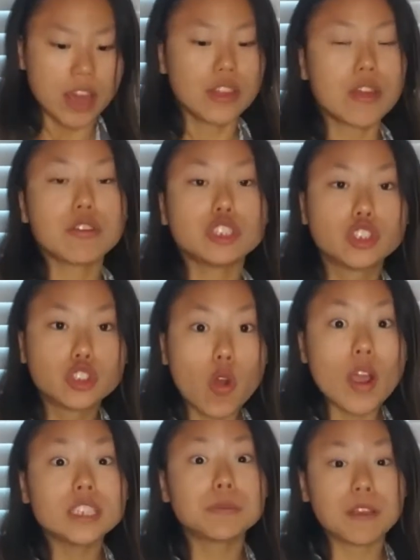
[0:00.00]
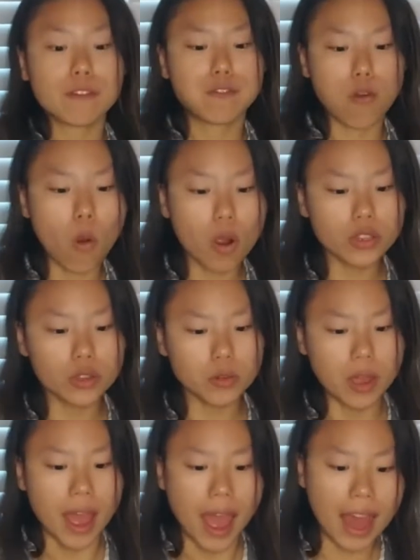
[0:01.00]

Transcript: They rejoice before you